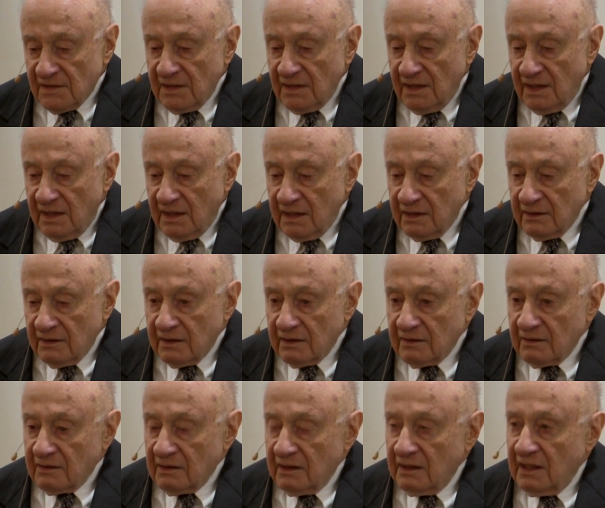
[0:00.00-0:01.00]
and
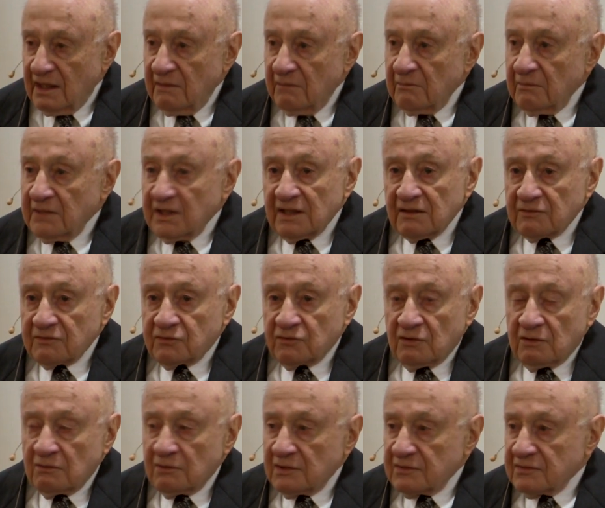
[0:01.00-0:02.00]
the name middle
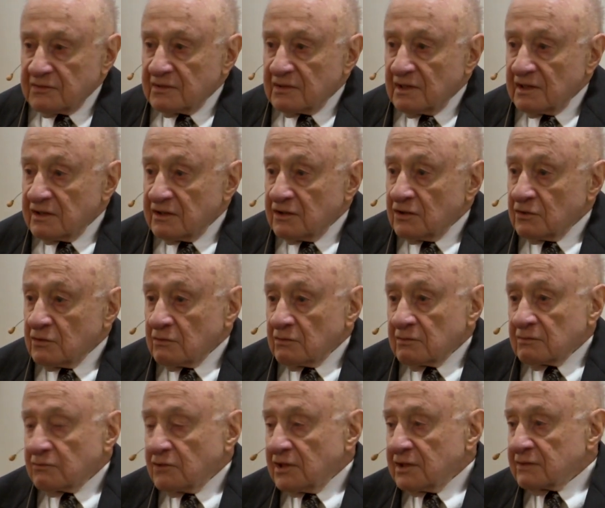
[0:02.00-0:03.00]
school was
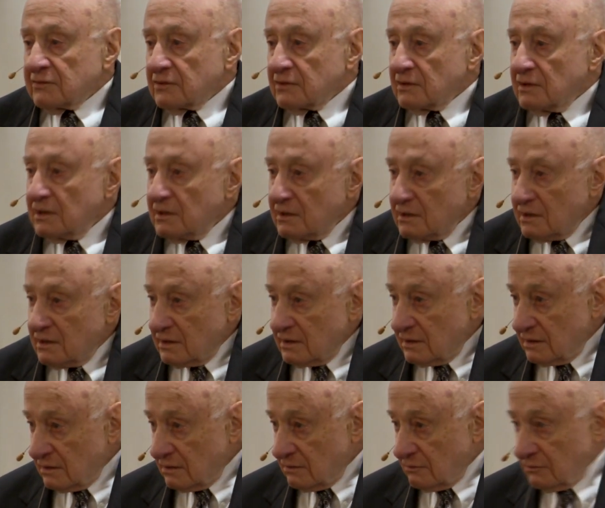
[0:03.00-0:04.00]
unknown. We never,
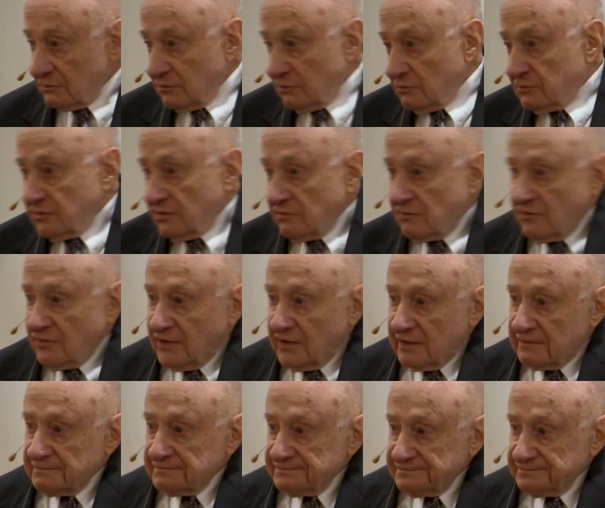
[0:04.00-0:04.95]
there was no such a thing.